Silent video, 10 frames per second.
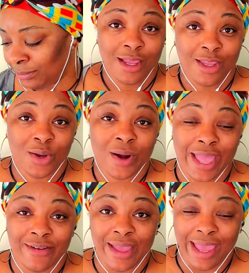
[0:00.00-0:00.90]
You'll
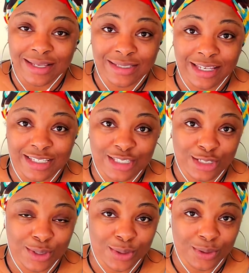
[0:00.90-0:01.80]
have access
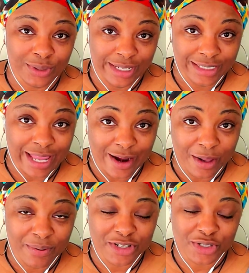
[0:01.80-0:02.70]
to
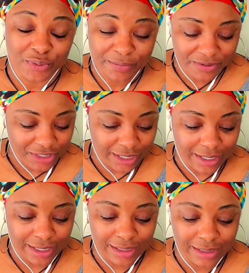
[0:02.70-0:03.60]
discounted
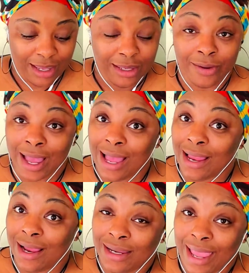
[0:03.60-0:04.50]
prescriptions. You
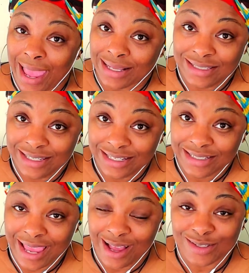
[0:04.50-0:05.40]
got gas
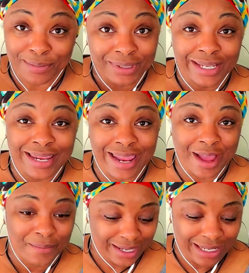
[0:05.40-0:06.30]
discounts. I'm looking
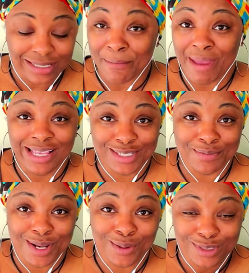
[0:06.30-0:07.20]
down because I made
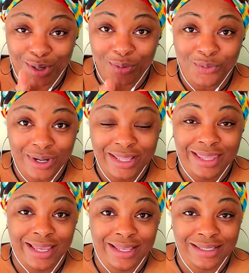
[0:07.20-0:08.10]
some notes on what
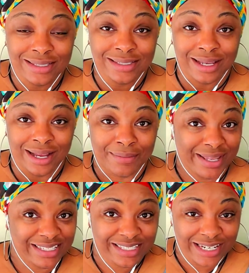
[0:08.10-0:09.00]
these
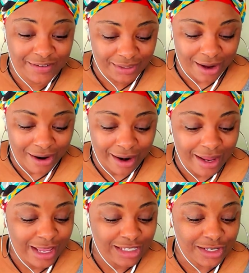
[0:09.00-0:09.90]
incentives are.
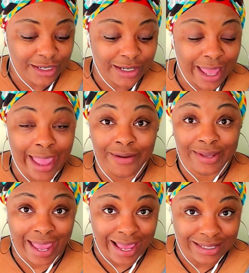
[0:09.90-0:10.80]
So you're going to have
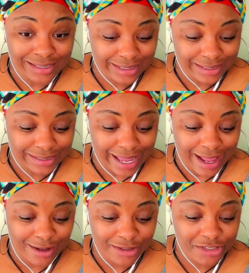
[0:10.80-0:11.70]
gas
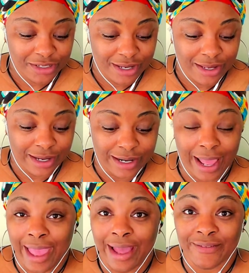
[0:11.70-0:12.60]
discounts. You're going to
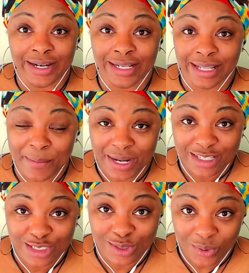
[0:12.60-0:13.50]
have
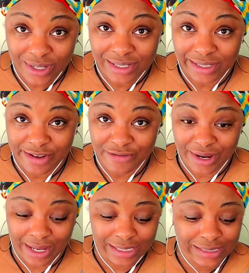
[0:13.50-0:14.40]
unlimited store
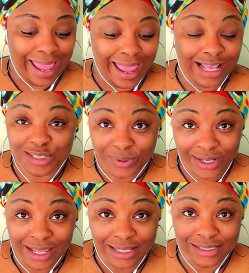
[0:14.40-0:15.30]
deliveries, as
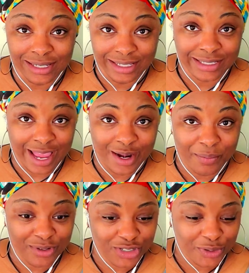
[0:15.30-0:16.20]
well as the
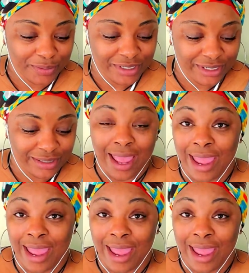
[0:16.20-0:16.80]
discounted prescriptions.